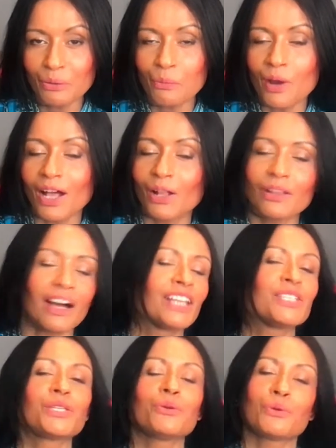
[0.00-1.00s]
Well, I
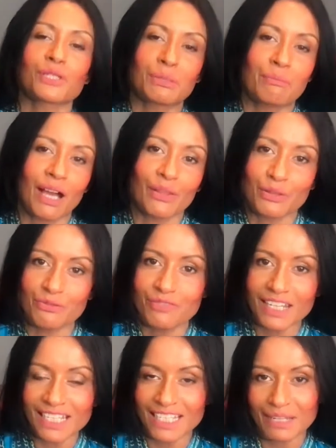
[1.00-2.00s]
talked about the
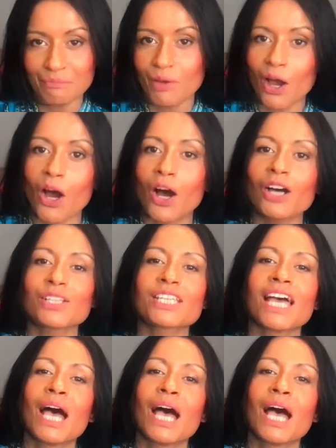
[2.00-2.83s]
reading part,